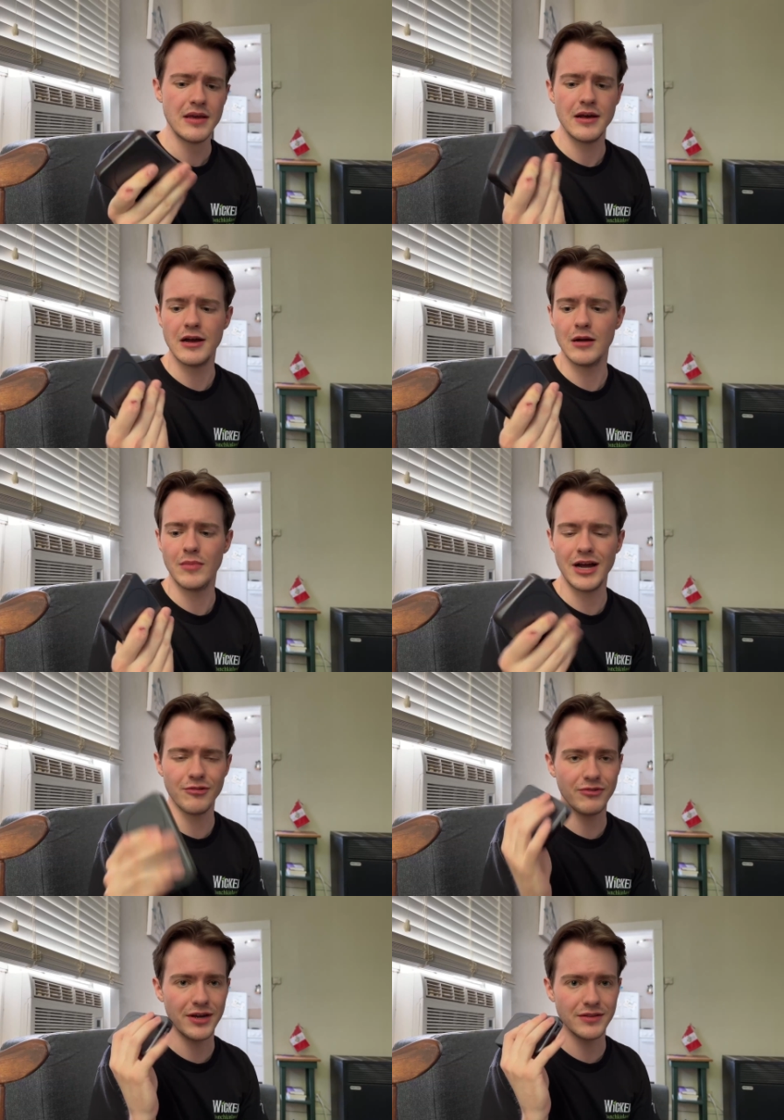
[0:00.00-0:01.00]
I
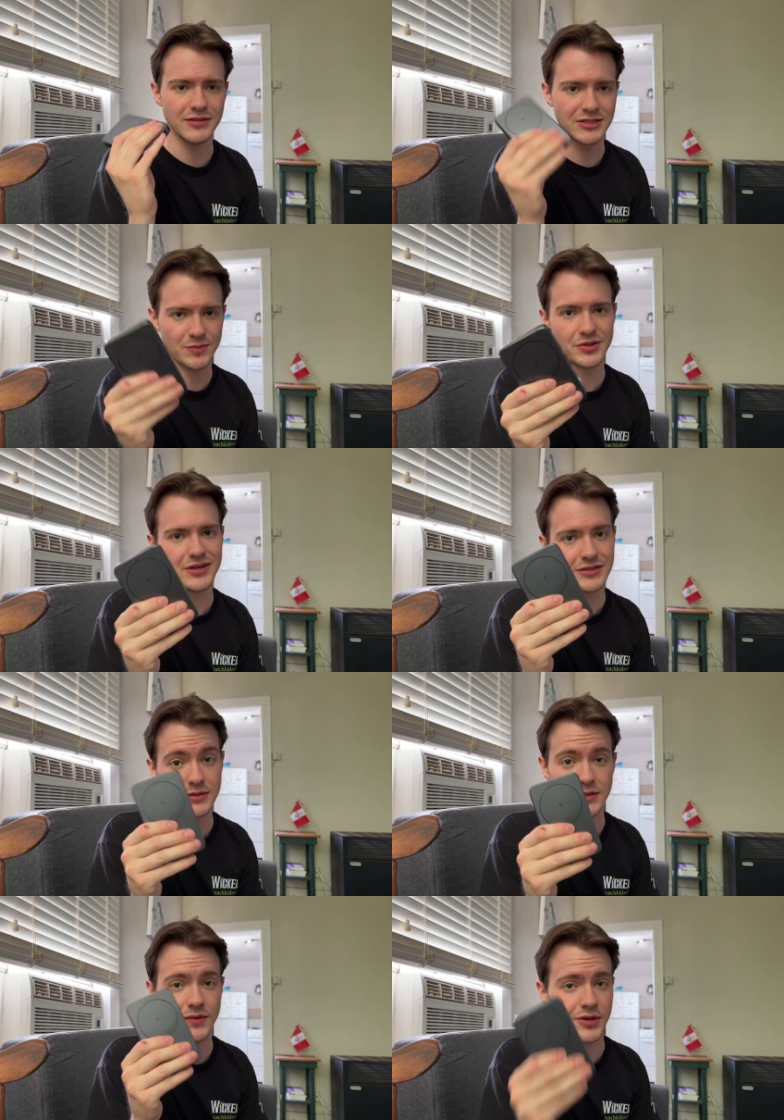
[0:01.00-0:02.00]
find that something like this
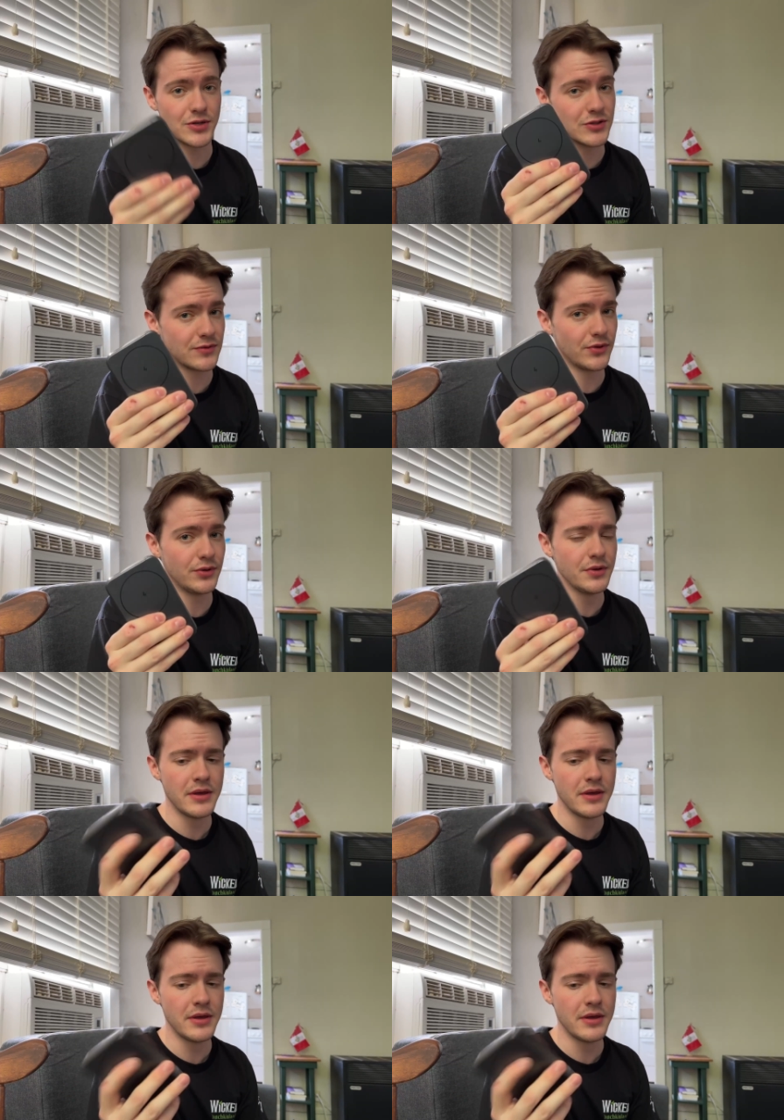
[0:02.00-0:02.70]
is very useful.